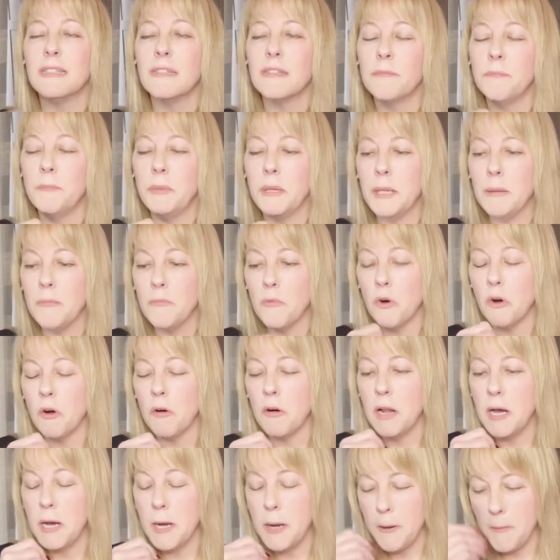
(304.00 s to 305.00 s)
be
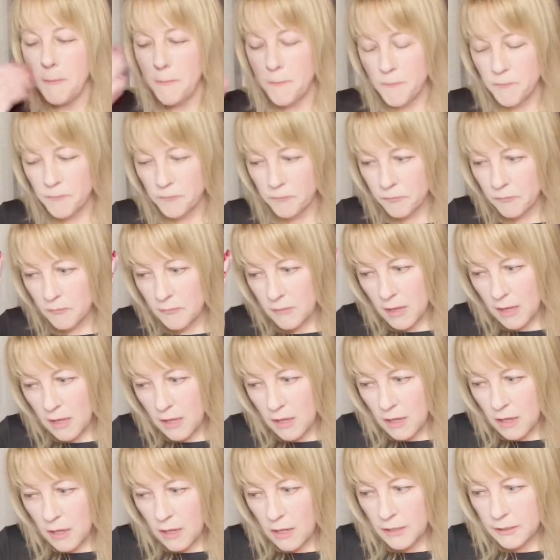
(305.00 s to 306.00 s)
more,
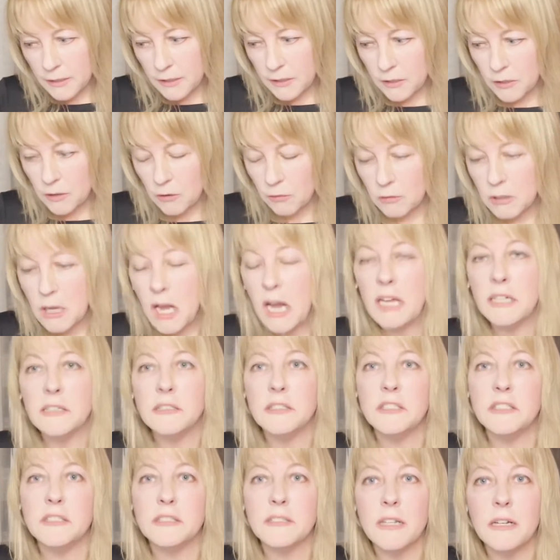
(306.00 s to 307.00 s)
you know,
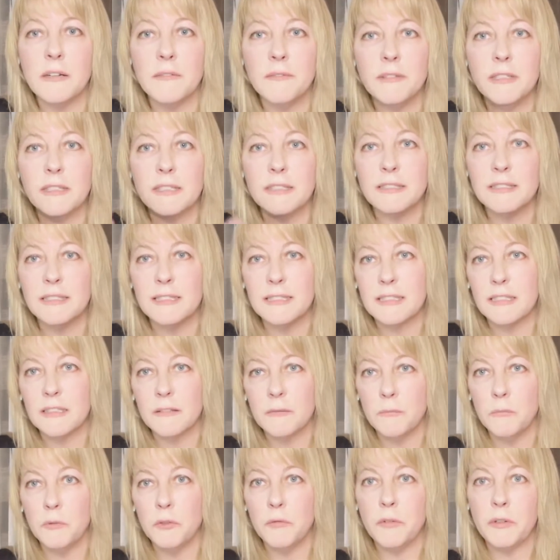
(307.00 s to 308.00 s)
conscious of this
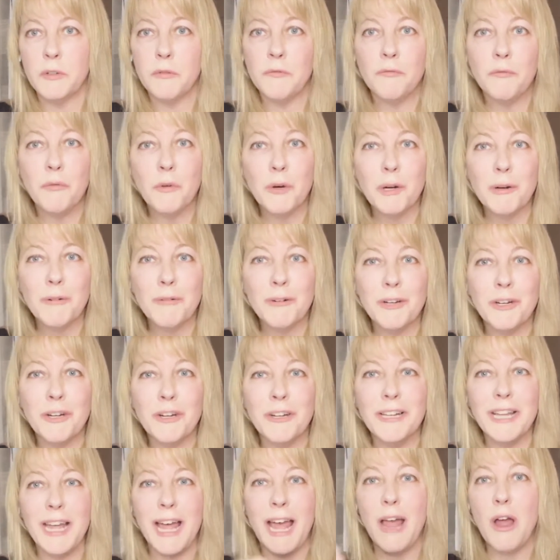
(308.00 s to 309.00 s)
moving
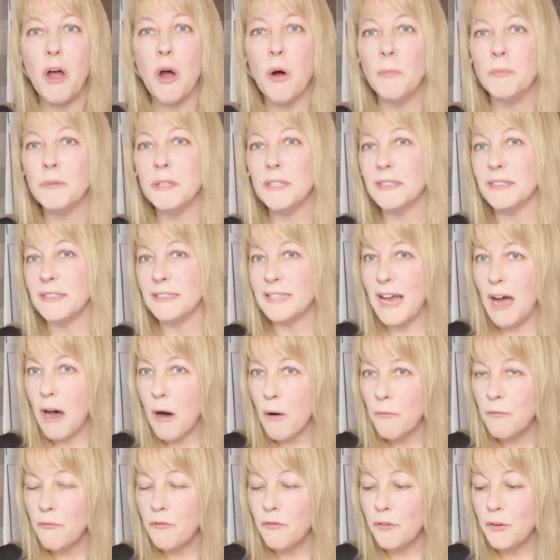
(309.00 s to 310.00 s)
forward. I hope this is
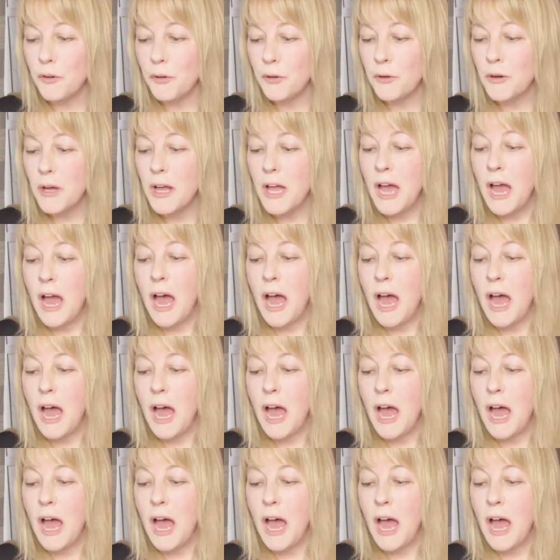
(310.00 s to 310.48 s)
helpful.